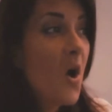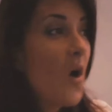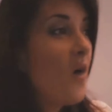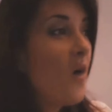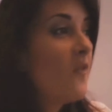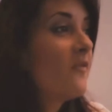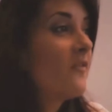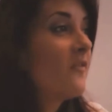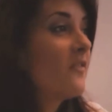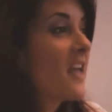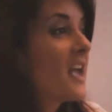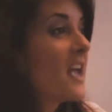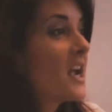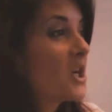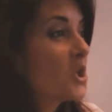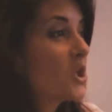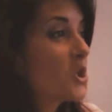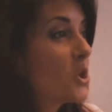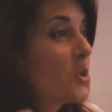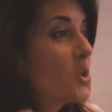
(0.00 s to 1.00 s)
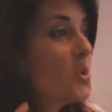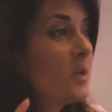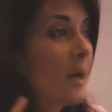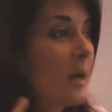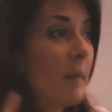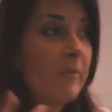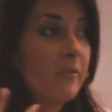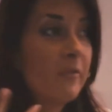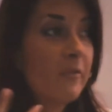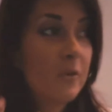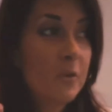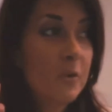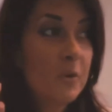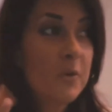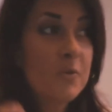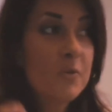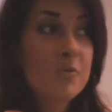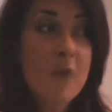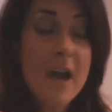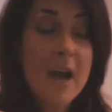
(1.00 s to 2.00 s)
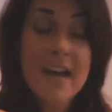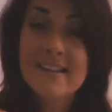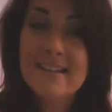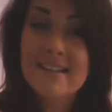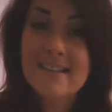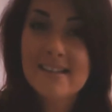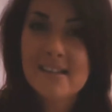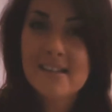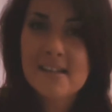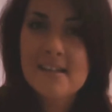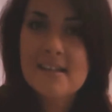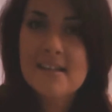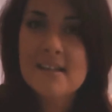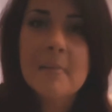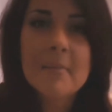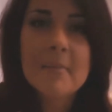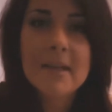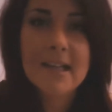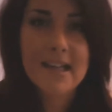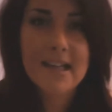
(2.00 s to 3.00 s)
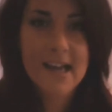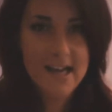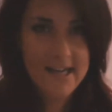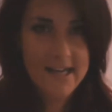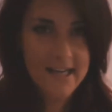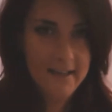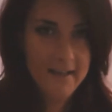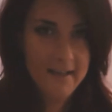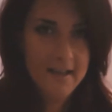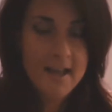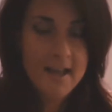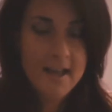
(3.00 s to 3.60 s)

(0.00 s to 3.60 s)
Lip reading: of their chewed up food right into the stomach lining.